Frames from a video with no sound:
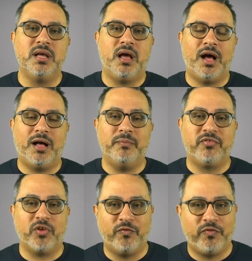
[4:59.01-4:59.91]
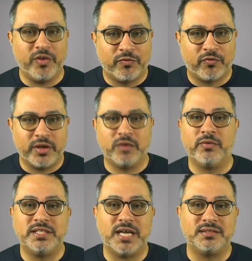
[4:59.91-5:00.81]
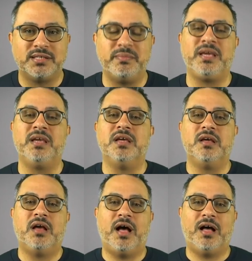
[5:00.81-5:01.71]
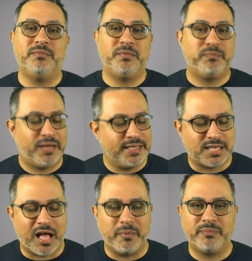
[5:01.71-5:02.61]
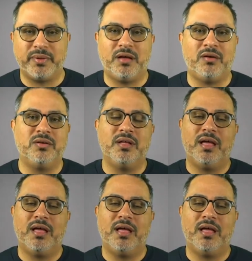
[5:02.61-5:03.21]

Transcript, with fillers: Um, so feel free to reach out to me. Uh, please comment below.